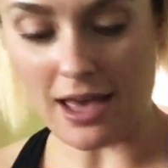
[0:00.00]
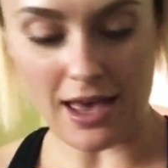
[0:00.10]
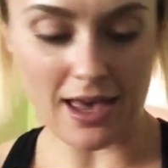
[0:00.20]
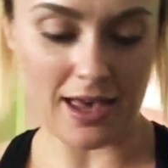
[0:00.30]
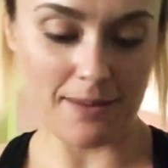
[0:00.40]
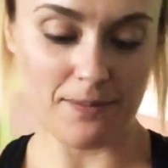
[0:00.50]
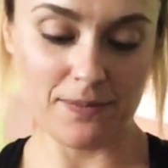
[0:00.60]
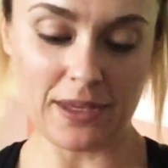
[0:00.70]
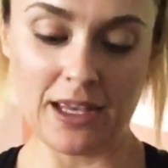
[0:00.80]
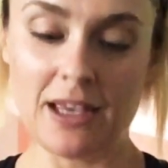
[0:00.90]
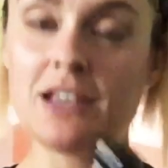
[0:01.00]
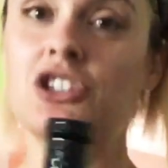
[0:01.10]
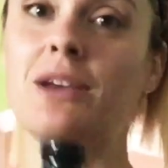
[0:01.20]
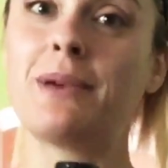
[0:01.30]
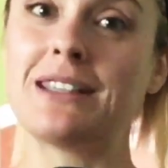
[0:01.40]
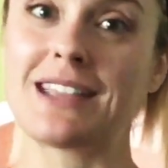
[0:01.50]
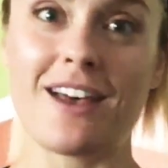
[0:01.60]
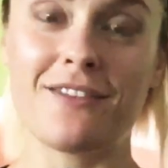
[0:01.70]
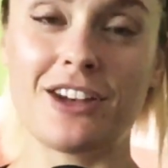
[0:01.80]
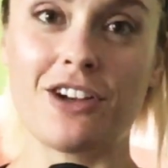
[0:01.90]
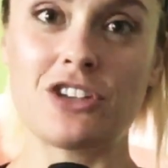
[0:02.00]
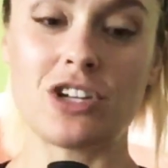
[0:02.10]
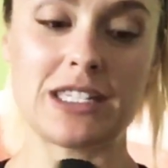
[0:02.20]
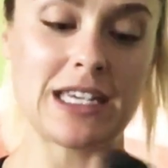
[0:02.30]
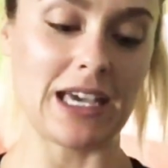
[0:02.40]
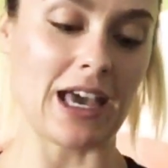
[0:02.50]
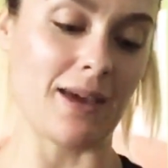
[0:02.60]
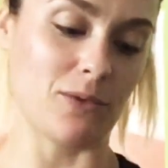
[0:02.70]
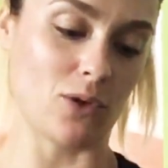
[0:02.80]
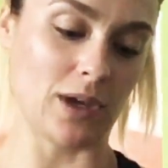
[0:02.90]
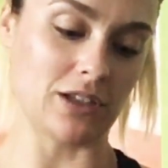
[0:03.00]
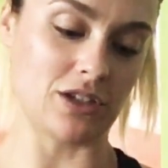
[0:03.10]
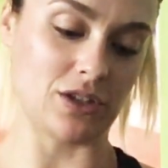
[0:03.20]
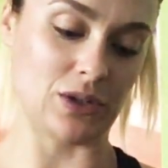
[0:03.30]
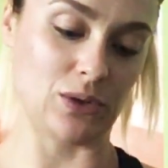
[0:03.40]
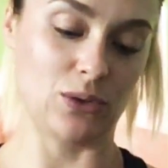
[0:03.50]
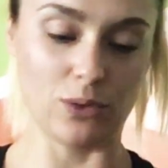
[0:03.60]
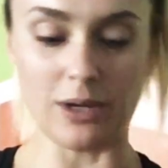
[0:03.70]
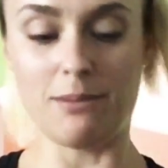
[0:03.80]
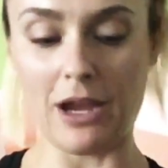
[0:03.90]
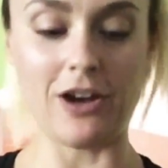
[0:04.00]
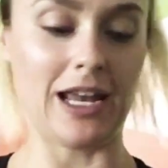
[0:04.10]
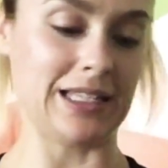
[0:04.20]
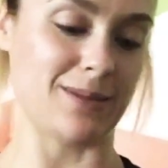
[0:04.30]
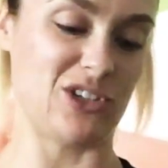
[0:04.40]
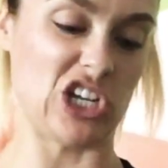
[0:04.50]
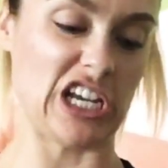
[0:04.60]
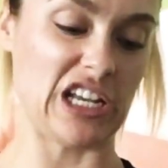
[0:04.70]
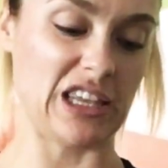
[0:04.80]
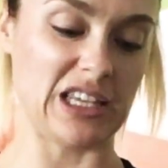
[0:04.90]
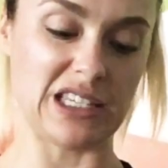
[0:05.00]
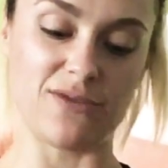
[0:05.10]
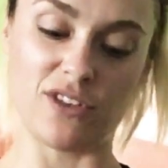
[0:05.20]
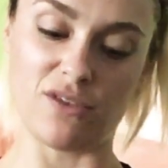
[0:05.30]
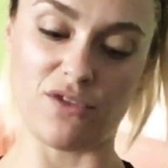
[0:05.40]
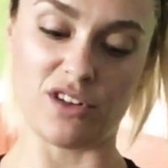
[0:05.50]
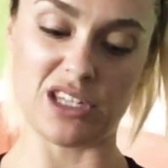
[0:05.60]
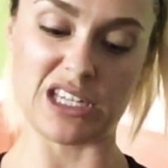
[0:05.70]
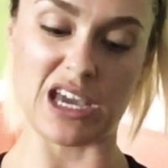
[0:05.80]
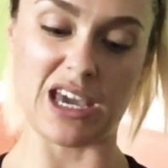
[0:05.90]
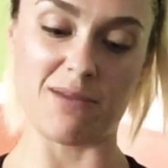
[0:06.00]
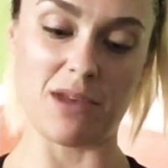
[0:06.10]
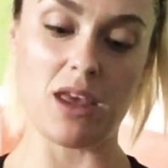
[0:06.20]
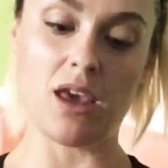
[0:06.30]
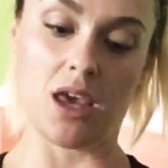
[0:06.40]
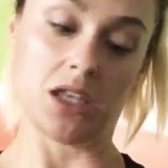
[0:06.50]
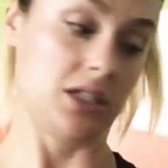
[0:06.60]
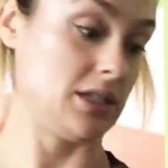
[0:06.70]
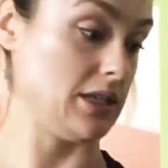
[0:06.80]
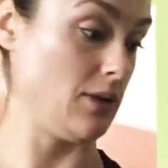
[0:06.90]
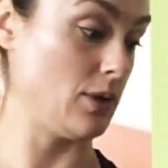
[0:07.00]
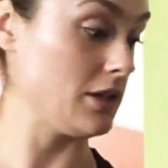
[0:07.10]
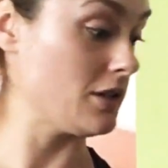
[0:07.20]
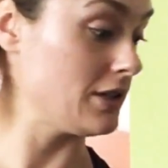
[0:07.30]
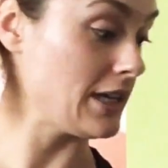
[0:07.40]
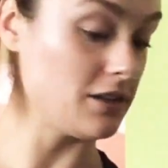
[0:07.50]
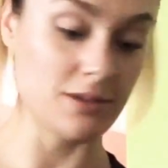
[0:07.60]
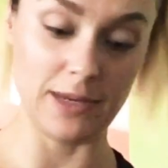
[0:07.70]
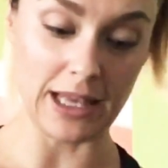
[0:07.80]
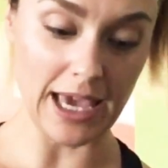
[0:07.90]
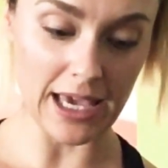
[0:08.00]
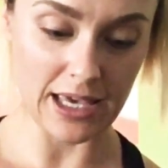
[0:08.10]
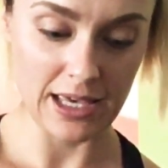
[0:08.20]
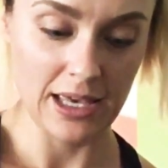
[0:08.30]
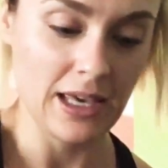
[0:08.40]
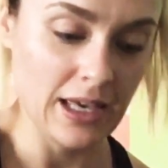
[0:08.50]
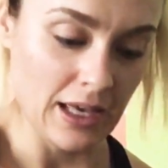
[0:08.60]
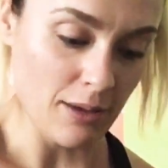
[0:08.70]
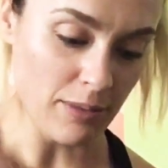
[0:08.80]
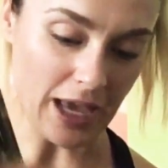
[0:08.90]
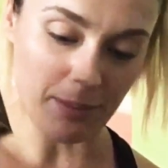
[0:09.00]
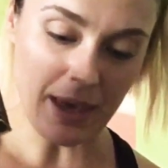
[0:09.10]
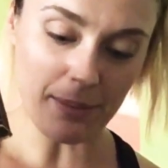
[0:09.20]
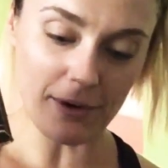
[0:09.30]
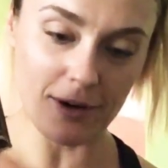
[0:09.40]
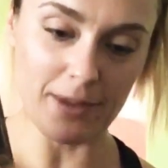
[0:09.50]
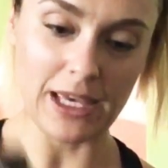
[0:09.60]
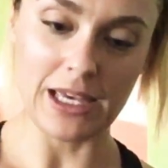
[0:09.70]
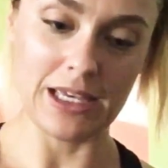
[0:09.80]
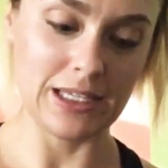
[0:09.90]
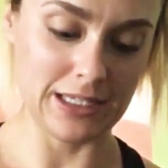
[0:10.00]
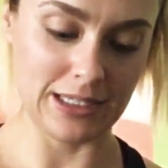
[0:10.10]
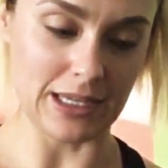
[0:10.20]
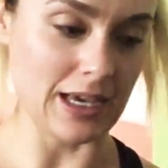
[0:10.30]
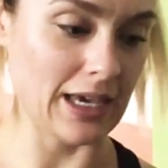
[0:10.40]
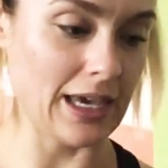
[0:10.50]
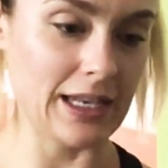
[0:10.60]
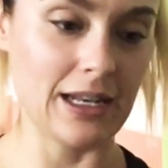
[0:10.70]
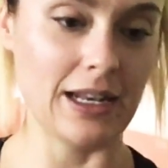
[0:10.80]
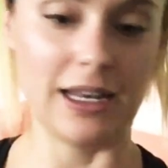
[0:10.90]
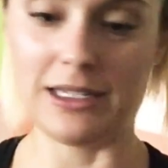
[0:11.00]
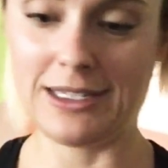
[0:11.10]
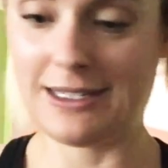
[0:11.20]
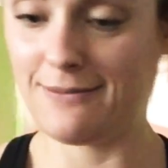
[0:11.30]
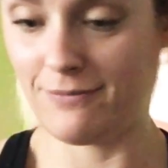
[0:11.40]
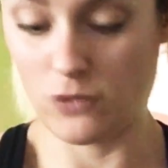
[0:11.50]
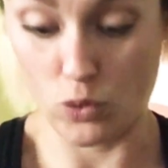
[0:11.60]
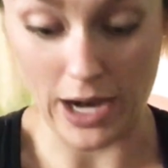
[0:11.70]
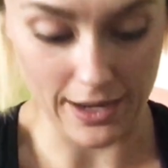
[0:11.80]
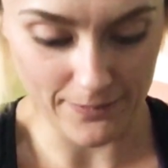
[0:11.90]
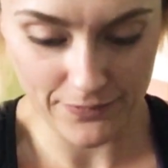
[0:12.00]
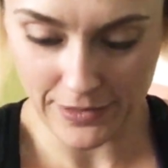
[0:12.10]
on. Champagne style vinaigrette dressing. I'm going to marinate some chicken in this for the first time. See what it turns out to be like. Black pepper, because again, it's great.